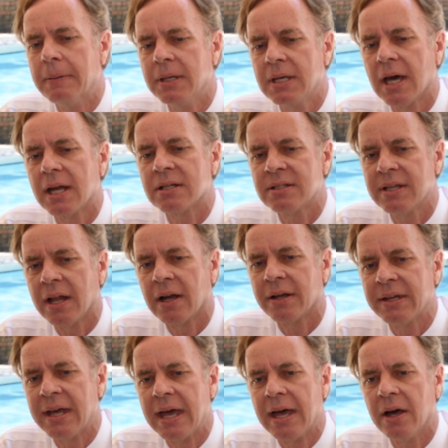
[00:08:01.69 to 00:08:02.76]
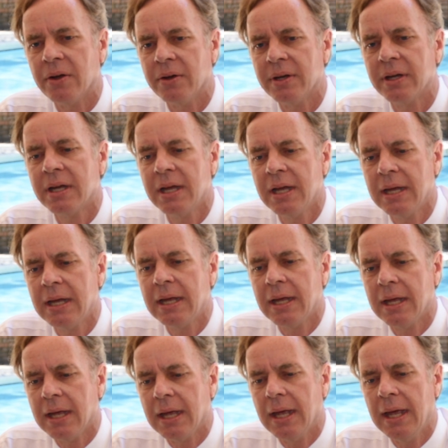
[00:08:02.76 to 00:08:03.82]
He kind of settled down.
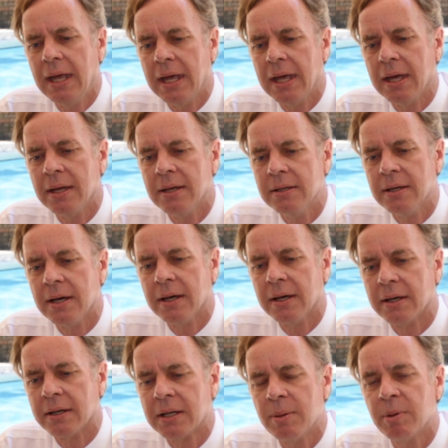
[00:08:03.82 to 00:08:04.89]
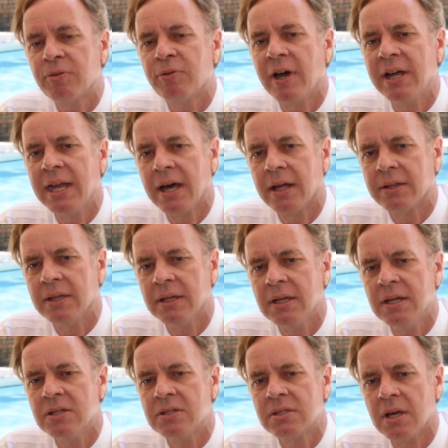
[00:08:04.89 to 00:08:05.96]
And come to find out that
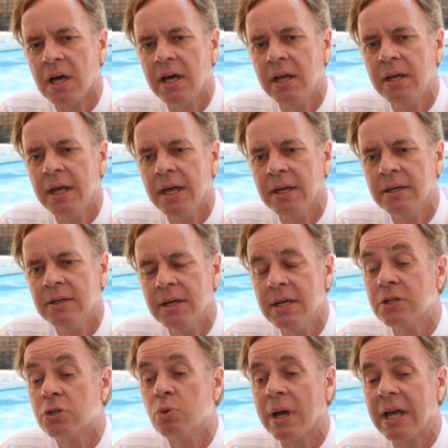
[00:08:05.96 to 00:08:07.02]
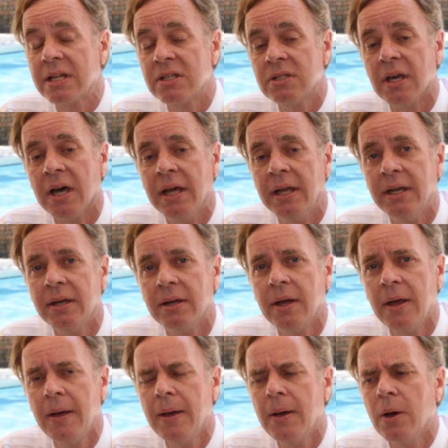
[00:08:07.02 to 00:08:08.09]
his grandson
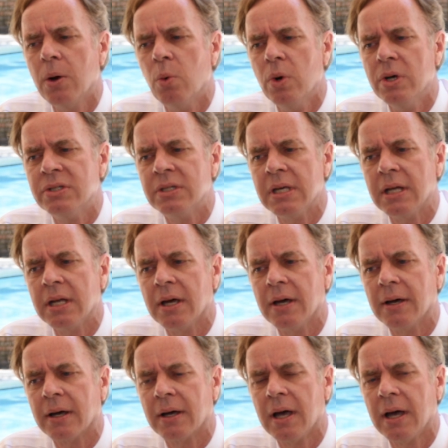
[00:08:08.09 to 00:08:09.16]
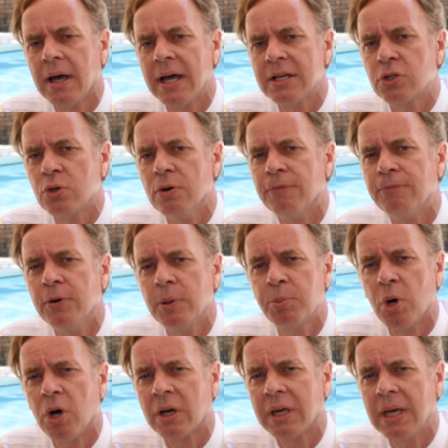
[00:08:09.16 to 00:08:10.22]
was in a high school
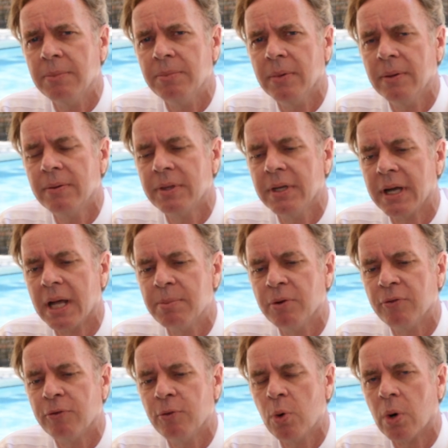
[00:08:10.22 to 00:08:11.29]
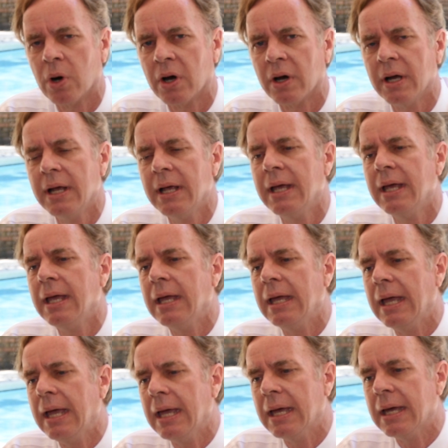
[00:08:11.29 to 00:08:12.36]
football game the night before,
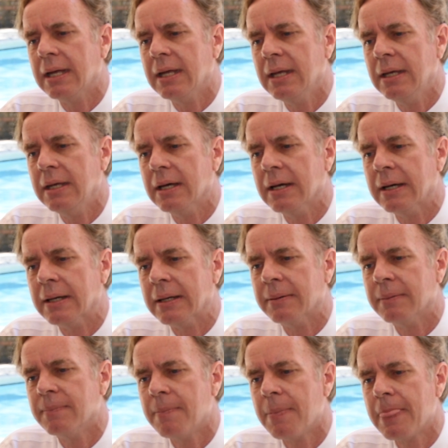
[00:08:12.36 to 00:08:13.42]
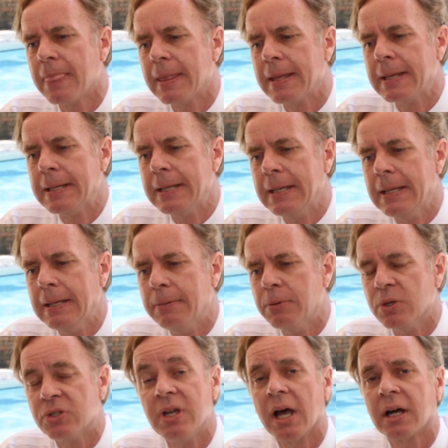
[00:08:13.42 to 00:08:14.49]
and he
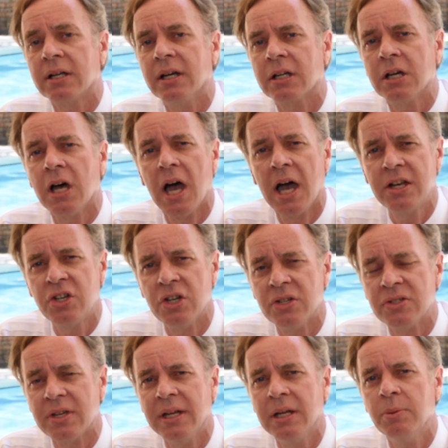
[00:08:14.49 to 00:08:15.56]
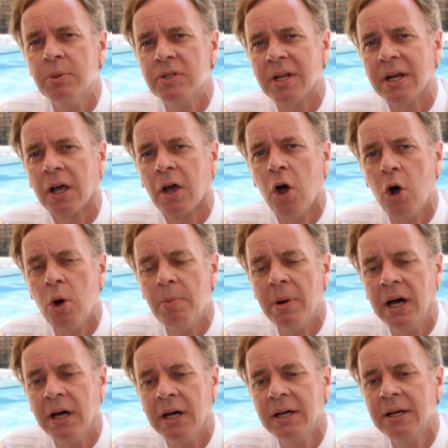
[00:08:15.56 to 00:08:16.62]
was knocked unconscious and he was in a
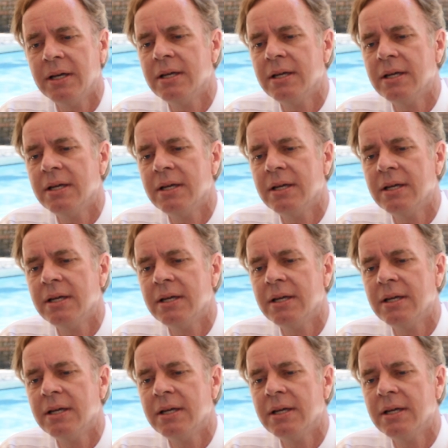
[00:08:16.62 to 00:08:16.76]
coma.